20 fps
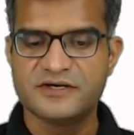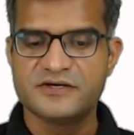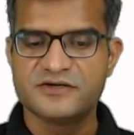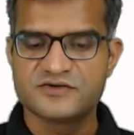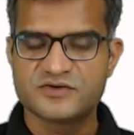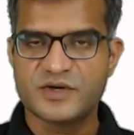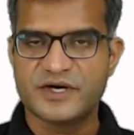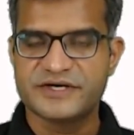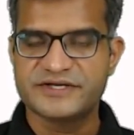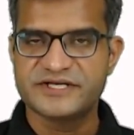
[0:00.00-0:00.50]

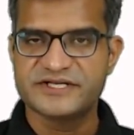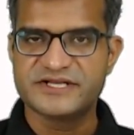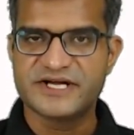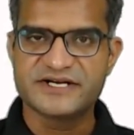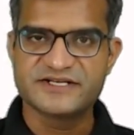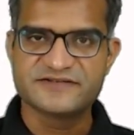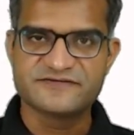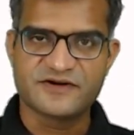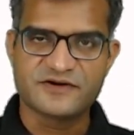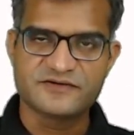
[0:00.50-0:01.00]
So I think that
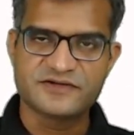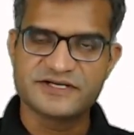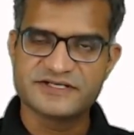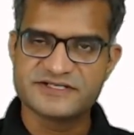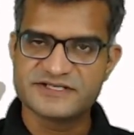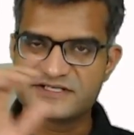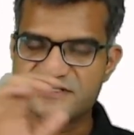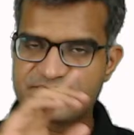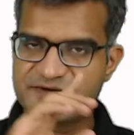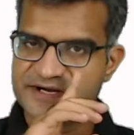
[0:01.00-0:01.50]
is one of the
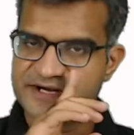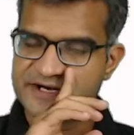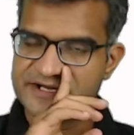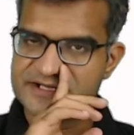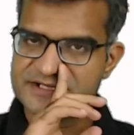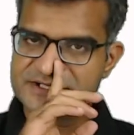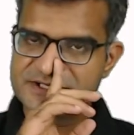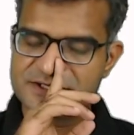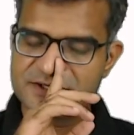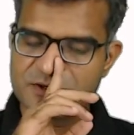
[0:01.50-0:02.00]
reasons why it
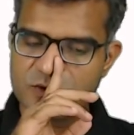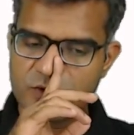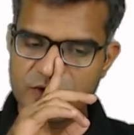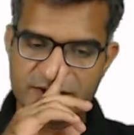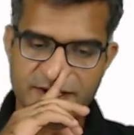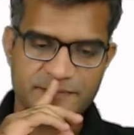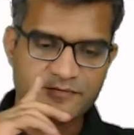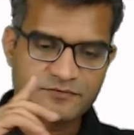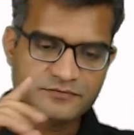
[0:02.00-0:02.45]
is going up.